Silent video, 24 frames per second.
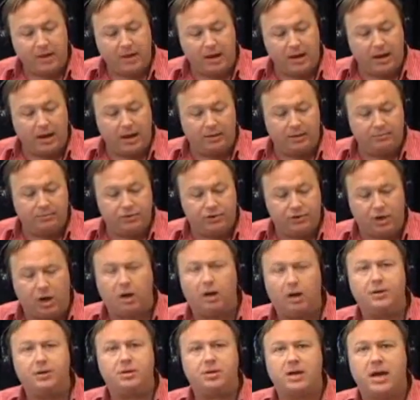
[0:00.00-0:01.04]

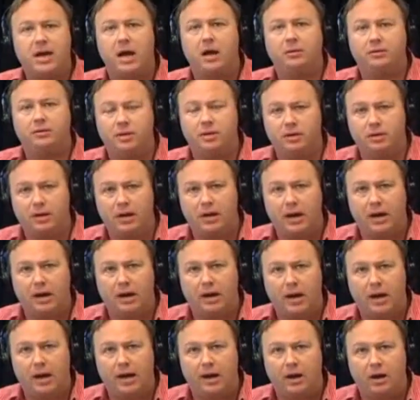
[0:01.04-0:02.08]
Charlie Skelton,
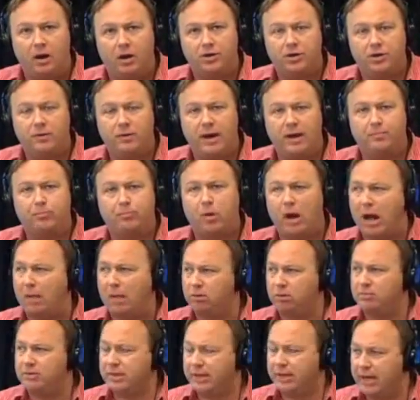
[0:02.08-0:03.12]
I heard you had
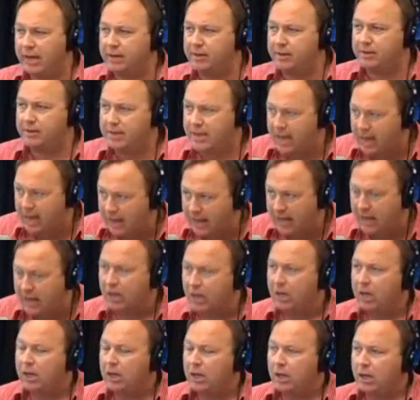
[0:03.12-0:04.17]
problems again today
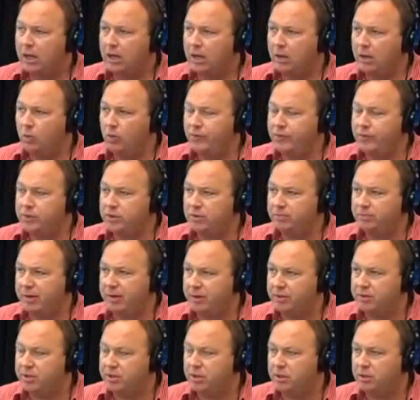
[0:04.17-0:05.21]
with the
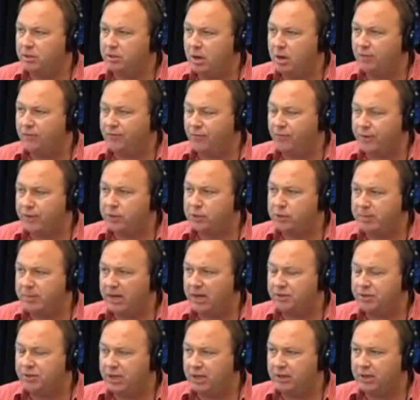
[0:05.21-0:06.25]
supposed no free
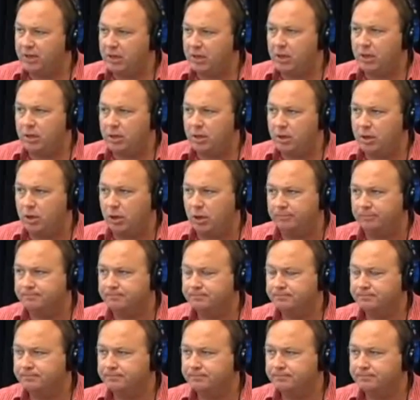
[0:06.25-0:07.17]
speech in the EU.